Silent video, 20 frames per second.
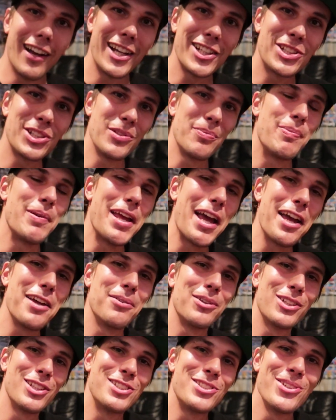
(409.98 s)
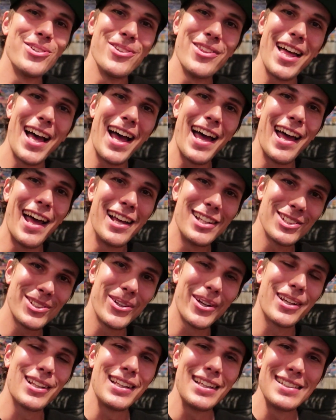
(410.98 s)
I should be able to do that as
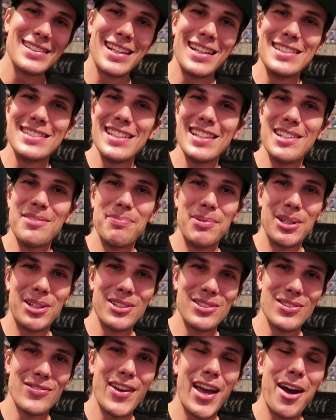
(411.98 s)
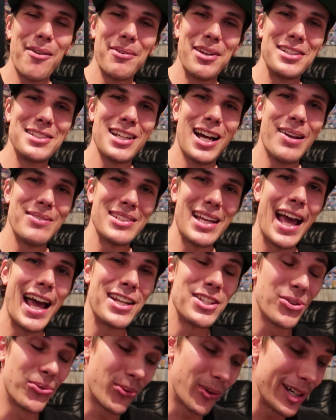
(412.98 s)
quickly as I did because of how many times I
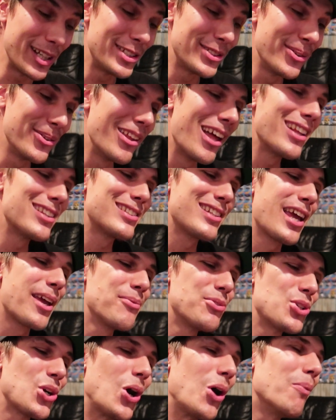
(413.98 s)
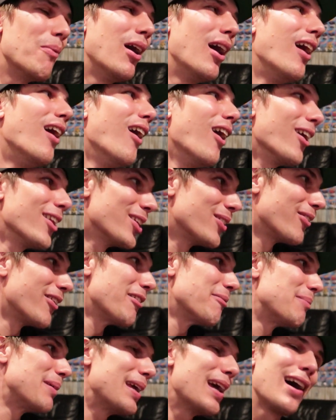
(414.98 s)
had to redo that same job on the
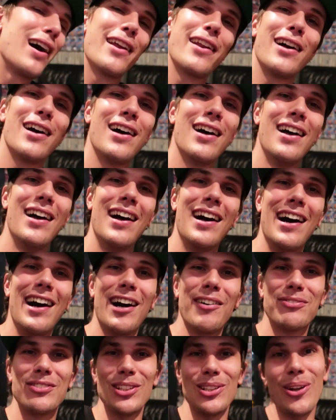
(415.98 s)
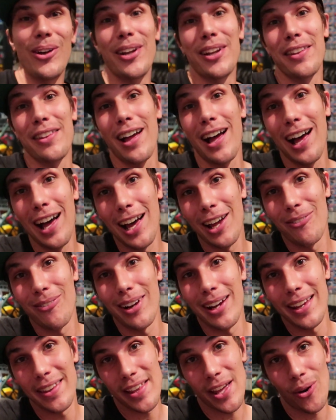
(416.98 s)
red Miata after learning the hard
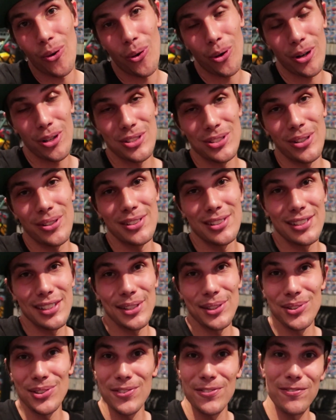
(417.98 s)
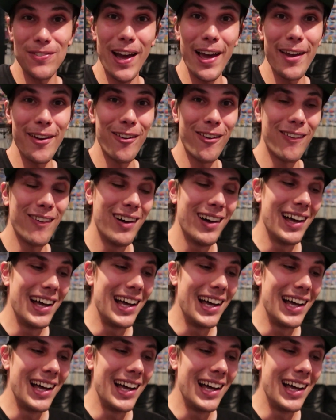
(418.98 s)
way that AutoZone seals fail